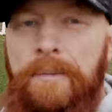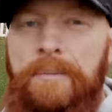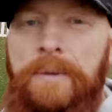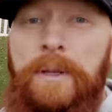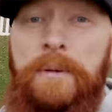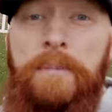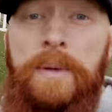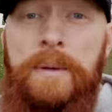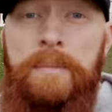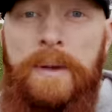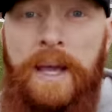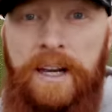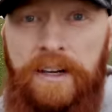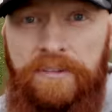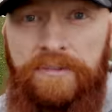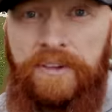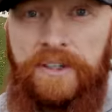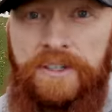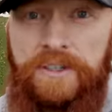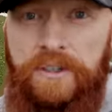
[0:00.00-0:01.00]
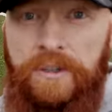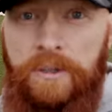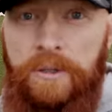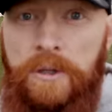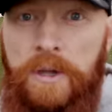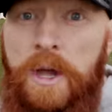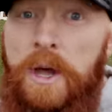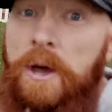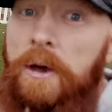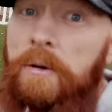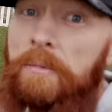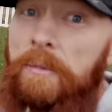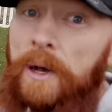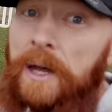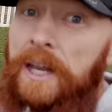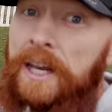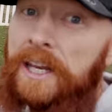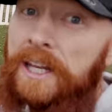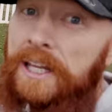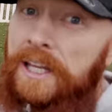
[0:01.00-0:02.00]
them can be beneficial,
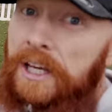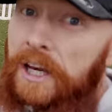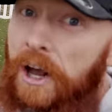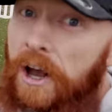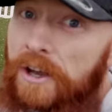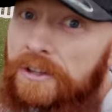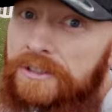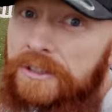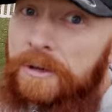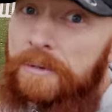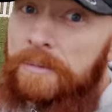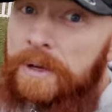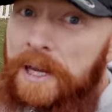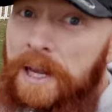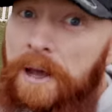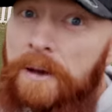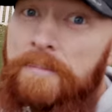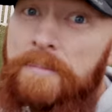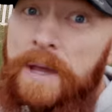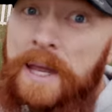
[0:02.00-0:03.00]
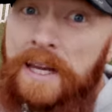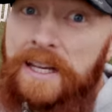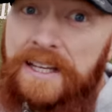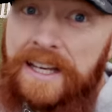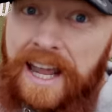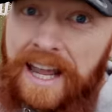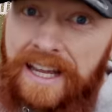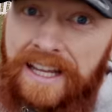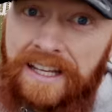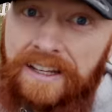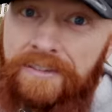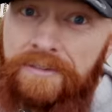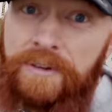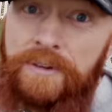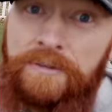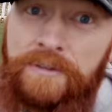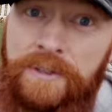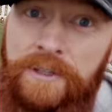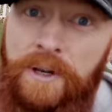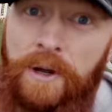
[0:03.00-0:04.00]
but it can also be a big negative
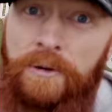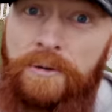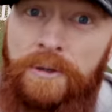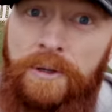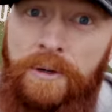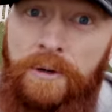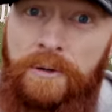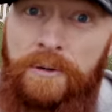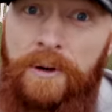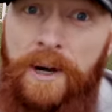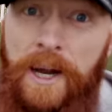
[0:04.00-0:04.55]
if you don't do it